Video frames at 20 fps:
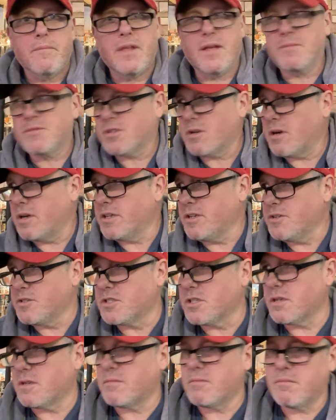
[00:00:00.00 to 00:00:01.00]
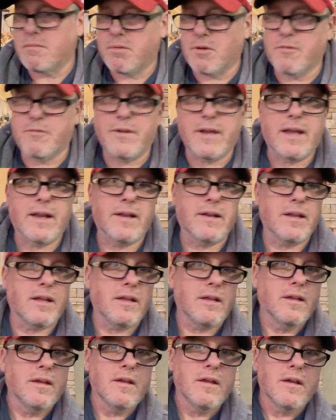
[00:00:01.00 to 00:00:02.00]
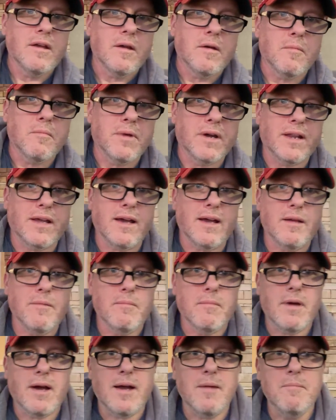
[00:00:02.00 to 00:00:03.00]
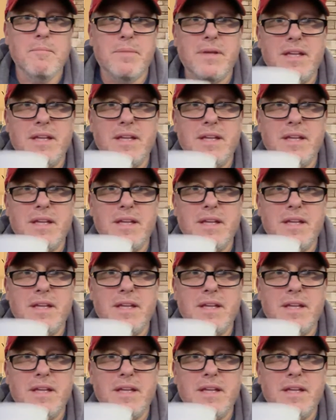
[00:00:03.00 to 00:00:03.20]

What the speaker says: I'm sorry to use the profanity, but I'm